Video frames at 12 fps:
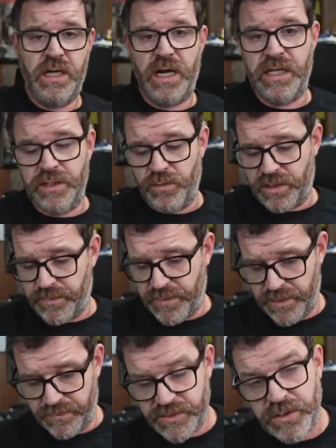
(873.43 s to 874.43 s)
Highly
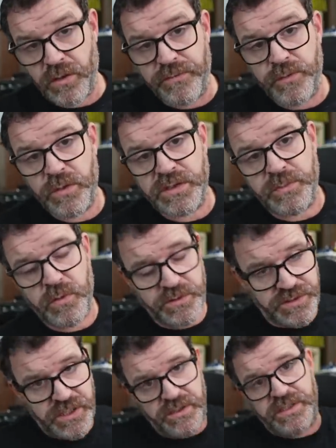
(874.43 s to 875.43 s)
recommend them. So if you wanna support
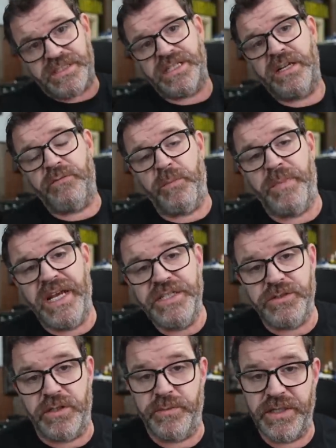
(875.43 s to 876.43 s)
the channel, you can sign up for
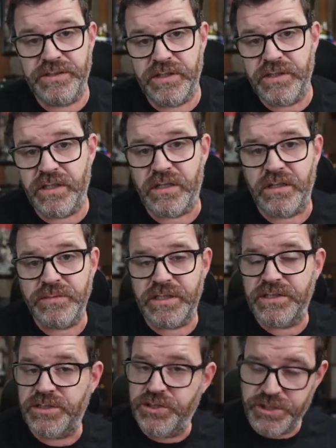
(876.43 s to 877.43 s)
Patreon,
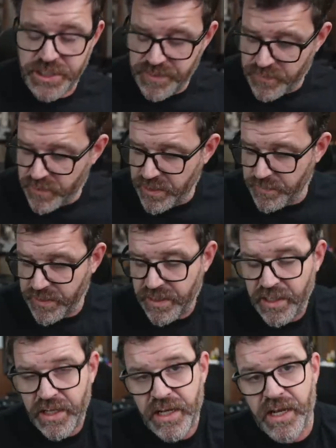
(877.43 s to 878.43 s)
patreon.com/cheapaudioman.
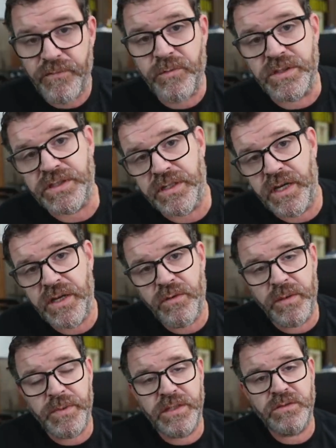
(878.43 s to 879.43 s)
Every Sunday night, we
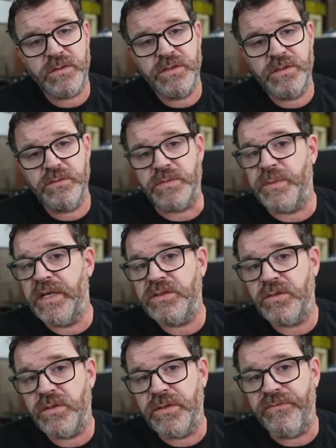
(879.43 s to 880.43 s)
have Patreon-only Zooms,
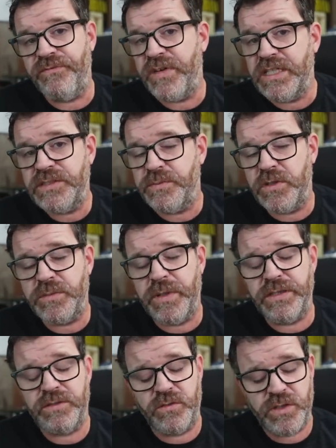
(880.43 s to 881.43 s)
Patreon-only Facebook,
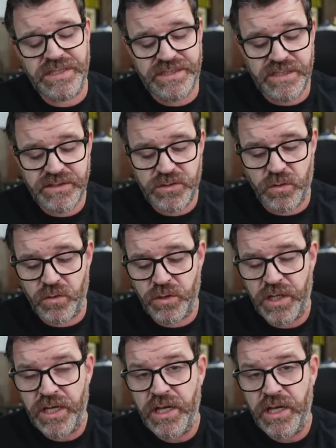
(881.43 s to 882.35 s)
Patreon-only Discord.